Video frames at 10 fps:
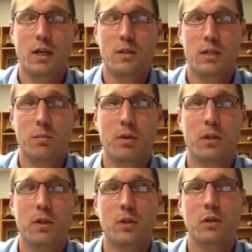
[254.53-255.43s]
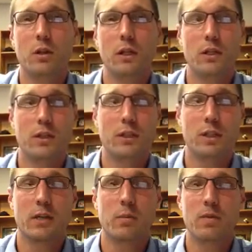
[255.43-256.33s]
typically a good leader is
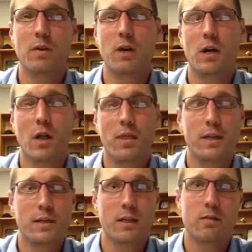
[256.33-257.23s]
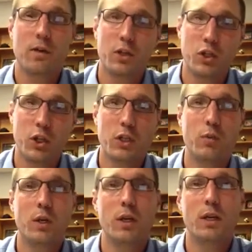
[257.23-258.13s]
going to be very authentic, very
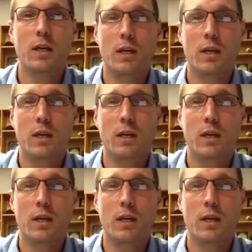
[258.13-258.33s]
genuine.